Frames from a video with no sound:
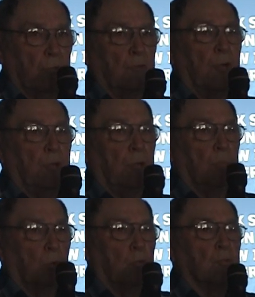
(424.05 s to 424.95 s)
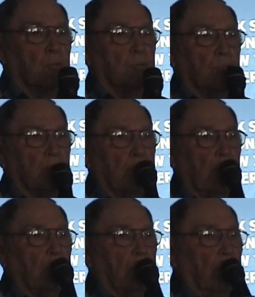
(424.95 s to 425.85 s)
The trading post was just
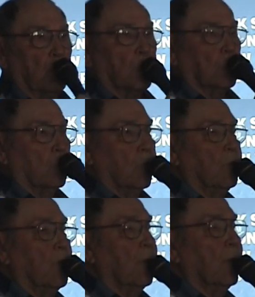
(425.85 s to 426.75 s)
south of Council Grove.